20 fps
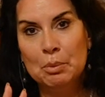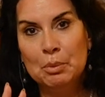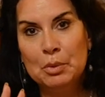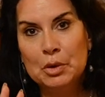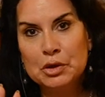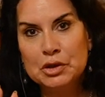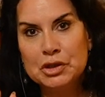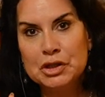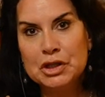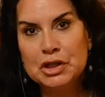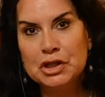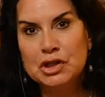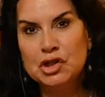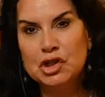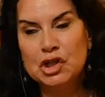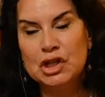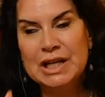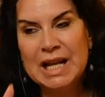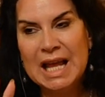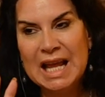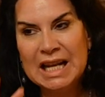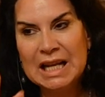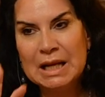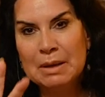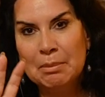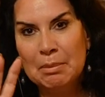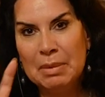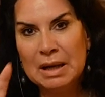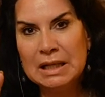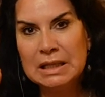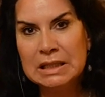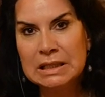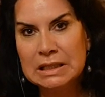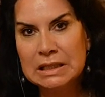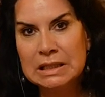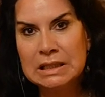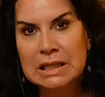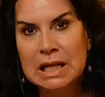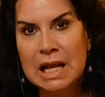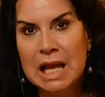push the genetic
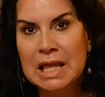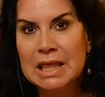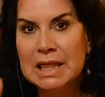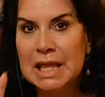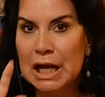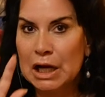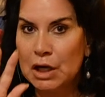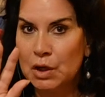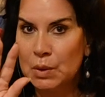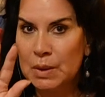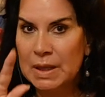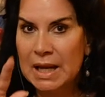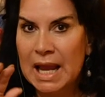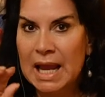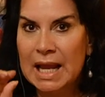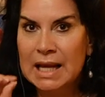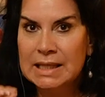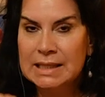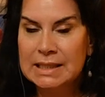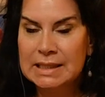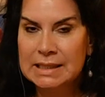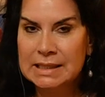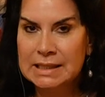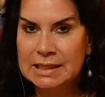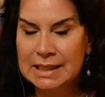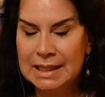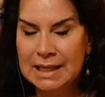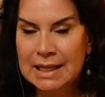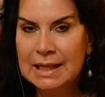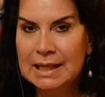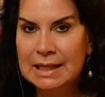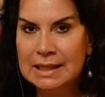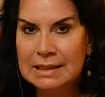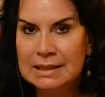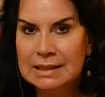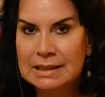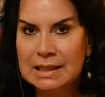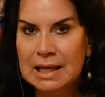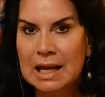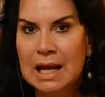button that create
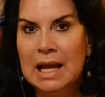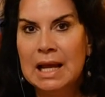disease,